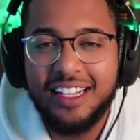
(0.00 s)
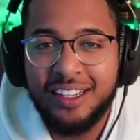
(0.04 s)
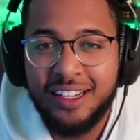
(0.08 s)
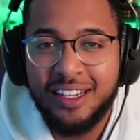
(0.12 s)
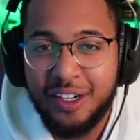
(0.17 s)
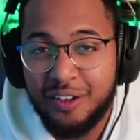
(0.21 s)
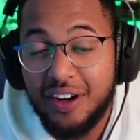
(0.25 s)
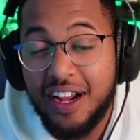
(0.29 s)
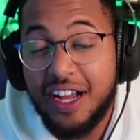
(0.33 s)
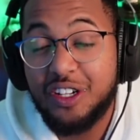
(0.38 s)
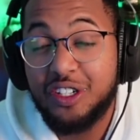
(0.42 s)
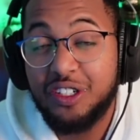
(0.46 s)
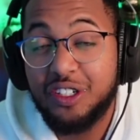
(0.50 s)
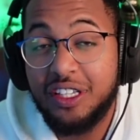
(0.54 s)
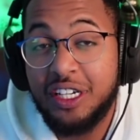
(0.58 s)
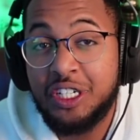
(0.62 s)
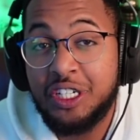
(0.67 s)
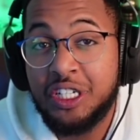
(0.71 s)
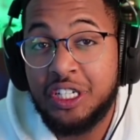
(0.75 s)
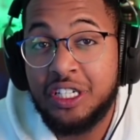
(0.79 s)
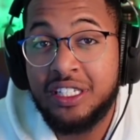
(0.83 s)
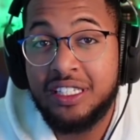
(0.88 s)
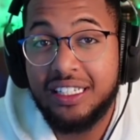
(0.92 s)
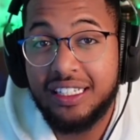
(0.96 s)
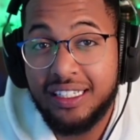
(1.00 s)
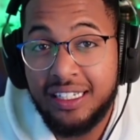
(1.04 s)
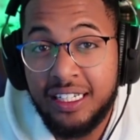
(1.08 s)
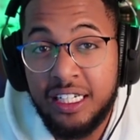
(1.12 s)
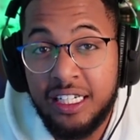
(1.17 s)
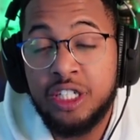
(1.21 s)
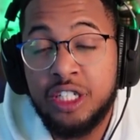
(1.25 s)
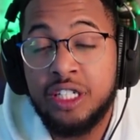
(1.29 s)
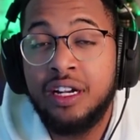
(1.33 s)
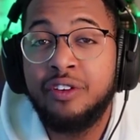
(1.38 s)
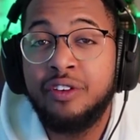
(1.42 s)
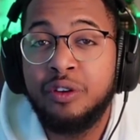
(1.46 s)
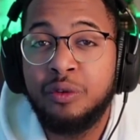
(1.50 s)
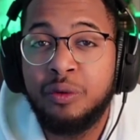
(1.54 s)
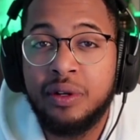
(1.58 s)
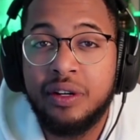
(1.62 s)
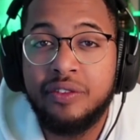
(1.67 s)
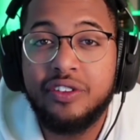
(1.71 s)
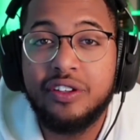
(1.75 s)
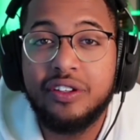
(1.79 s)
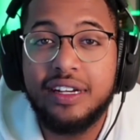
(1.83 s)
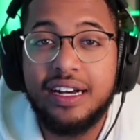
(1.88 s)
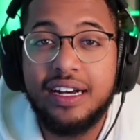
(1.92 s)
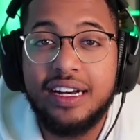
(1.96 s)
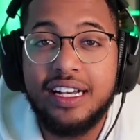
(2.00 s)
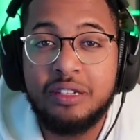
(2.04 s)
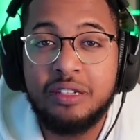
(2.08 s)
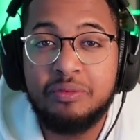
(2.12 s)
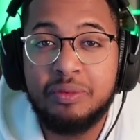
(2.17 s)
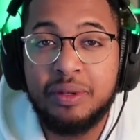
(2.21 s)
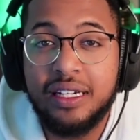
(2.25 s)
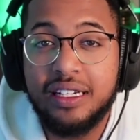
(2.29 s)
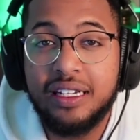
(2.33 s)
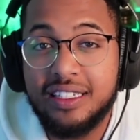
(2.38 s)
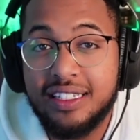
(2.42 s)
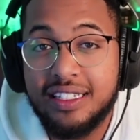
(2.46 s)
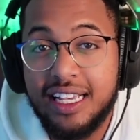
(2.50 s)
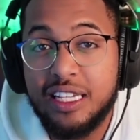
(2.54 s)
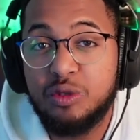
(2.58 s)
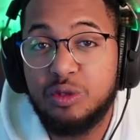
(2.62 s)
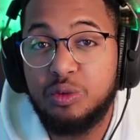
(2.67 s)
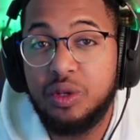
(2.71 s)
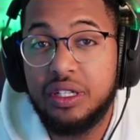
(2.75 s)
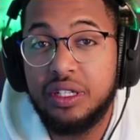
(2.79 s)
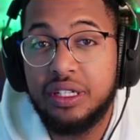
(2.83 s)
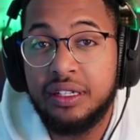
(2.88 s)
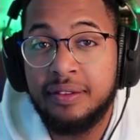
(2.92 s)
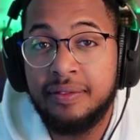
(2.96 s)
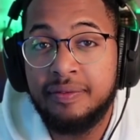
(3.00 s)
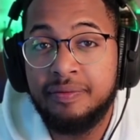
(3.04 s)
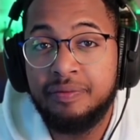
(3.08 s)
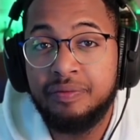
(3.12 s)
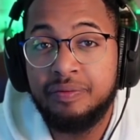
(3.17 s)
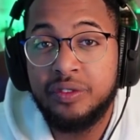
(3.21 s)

Congratulations to each and every one of you guys, because guess what?